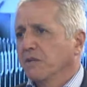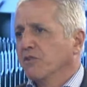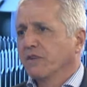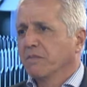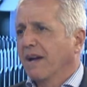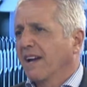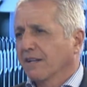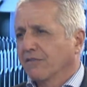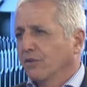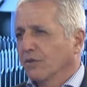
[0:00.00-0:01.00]
moving back
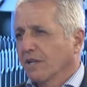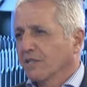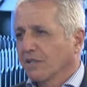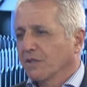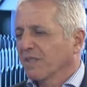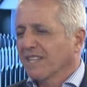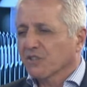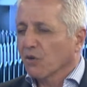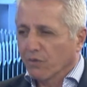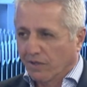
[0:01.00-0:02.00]
and a few of those areas, but
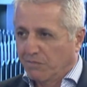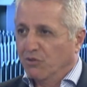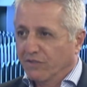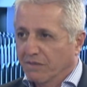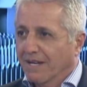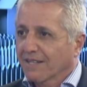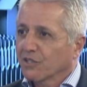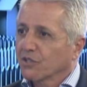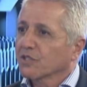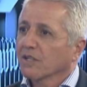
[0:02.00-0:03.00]
that's not really moving back.
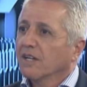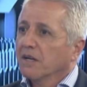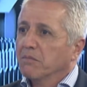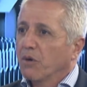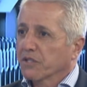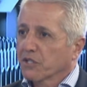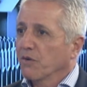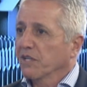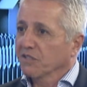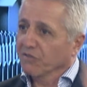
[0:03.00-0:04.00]
There's just a modest
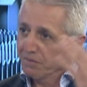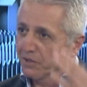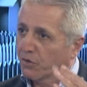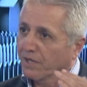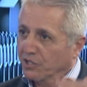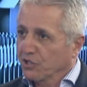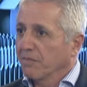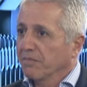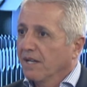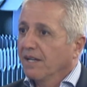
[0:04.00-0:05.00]
correction from the quick
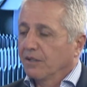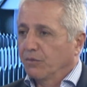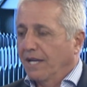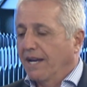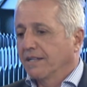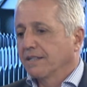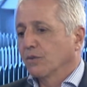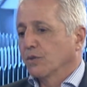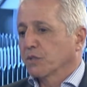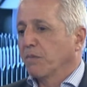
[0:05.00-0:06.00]
jump that we had,
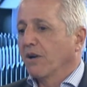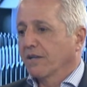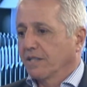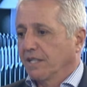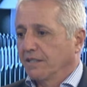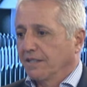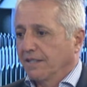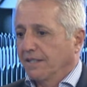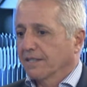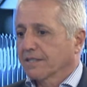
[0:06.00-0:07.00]
or the spike at the end of the
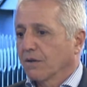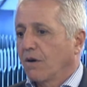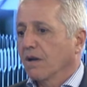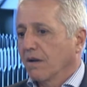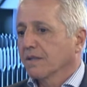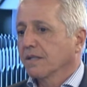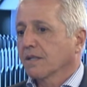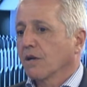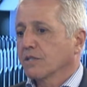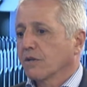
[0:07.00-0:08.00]
year. So I think
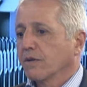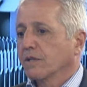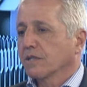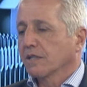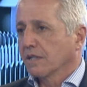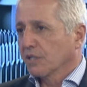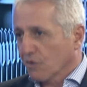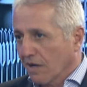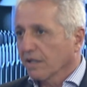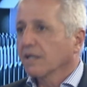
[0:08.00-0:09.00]
those areas that are
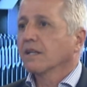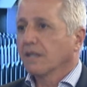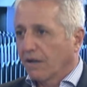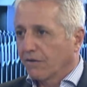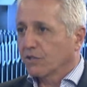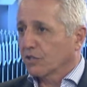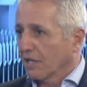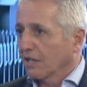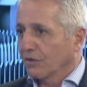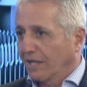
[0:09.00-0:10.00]
struggling are the areas you
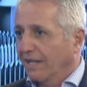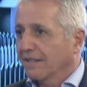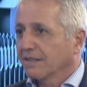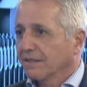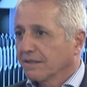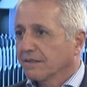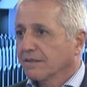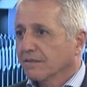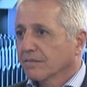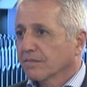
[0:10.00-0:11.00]
start looking at.
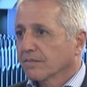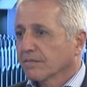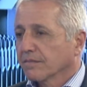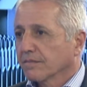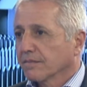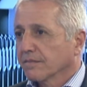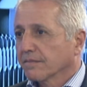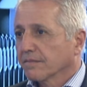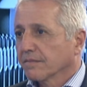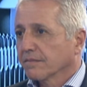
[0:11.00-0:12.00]
And you think there's enough
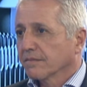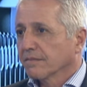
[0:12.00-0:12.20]
buyers in those